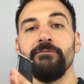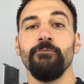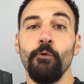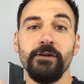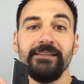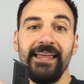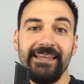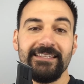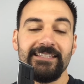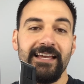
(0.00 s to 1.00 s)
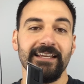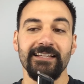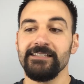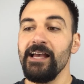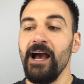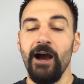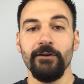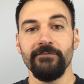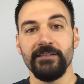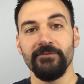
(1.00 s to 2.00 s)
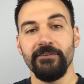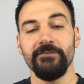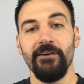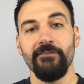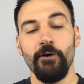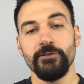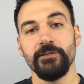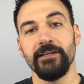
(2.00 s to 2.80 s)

40 length settings out of this 5500